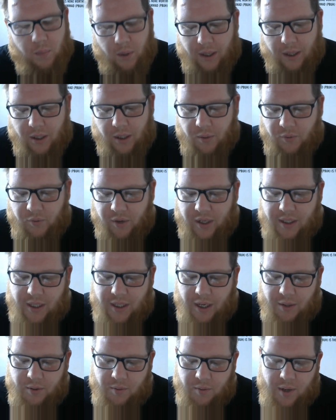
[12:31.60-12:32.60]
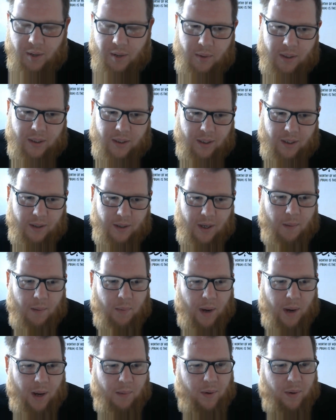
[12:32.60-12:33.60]
you think Saudi Arabia is a
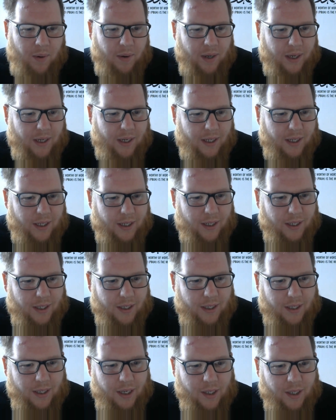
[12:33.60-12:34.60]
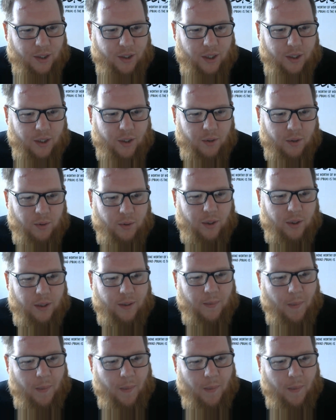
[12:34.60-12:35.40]
barbaric institution.